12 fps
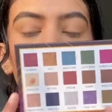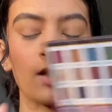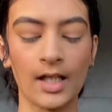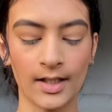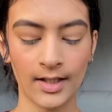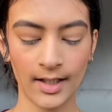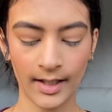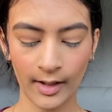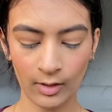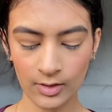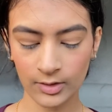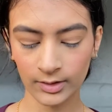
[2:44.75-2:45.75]
And then I
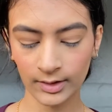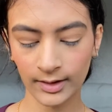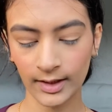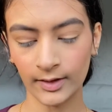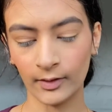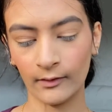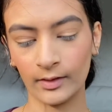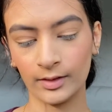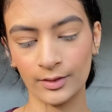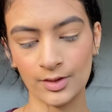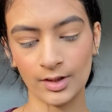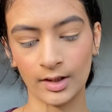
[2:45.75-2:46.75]
also did the
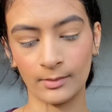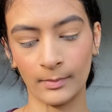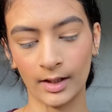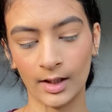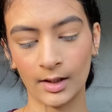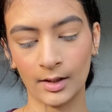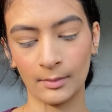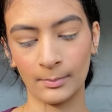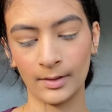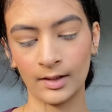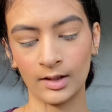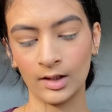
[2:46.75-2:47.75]
Revolution Makeup
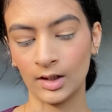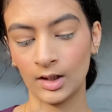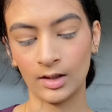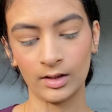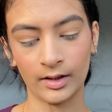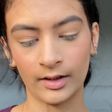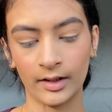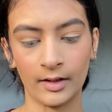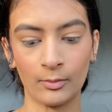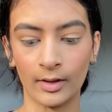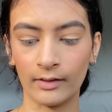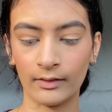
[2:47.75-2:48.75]

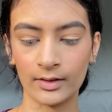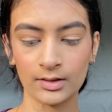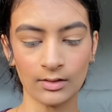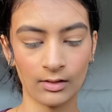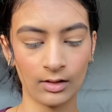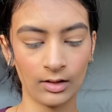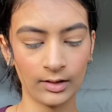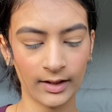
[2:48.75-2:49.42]
London, whatever it's called.